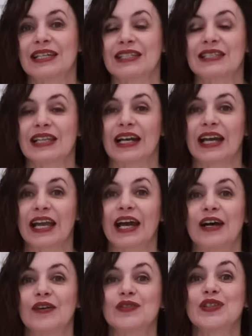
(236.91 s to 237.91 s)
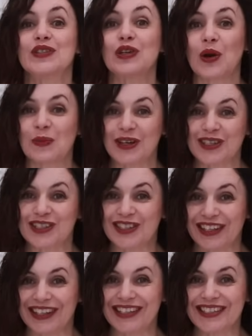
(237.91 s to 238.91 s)
is that I have so much
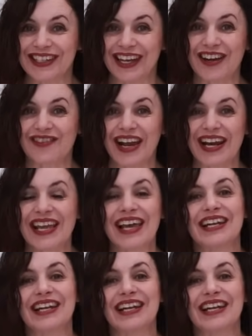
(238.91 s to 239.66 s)
chicken to get ready,